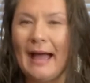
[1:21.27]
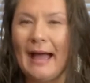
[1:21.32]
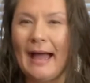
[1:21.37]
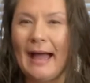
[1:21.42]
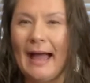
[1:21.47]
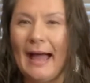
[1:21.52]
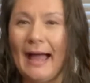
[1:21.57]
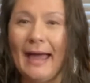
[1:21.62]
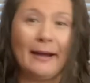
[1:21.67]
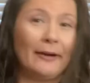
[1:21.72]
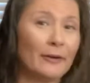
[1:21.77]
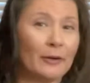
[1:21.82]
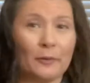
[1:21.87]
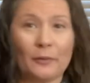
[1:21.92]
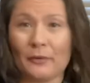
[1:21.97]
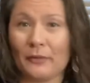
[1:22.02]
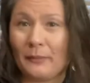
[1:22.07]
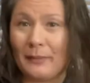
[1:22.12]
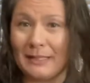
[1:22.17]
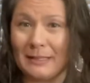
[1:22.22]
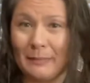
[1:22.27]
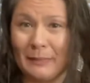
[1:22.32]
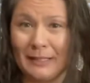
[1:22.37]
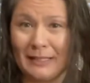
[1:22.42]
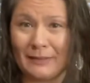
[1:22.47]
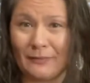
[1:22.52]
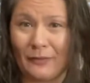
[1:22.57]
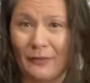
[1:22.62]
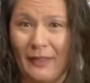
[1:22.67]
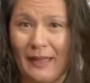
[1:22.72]
I don't know where the recipe is
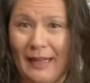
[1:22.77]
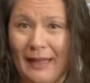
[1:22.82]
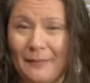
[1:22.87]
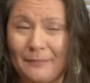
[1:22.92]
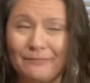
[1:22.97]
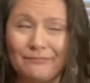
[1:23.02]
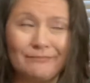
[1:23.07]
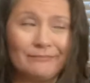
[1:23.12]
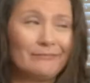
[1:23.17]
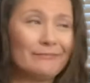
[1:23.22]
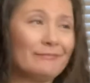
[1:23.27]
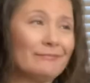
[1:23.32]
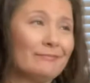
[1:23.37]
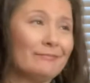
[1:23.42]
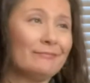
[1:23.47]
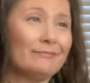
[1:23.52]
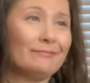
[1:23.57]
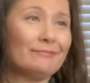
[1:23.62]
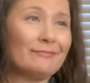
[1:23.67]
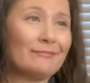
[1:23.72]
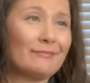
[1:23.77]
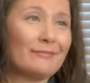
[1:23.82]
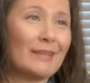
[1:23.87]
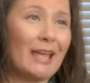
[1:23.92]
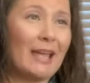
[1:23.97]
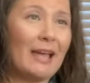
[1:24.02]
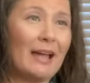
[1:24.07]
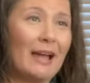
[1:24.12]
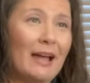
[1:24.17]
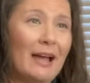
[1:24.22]
for that,
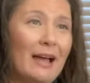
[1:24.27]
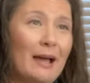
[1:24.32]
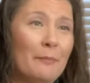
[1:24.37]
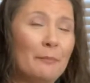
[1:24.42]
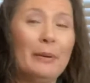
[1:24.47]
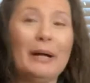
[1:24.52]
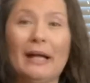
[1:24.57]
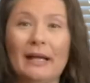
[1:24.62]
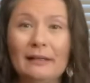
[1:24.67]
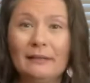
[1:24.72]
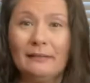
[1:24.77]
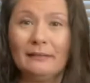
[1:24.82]
but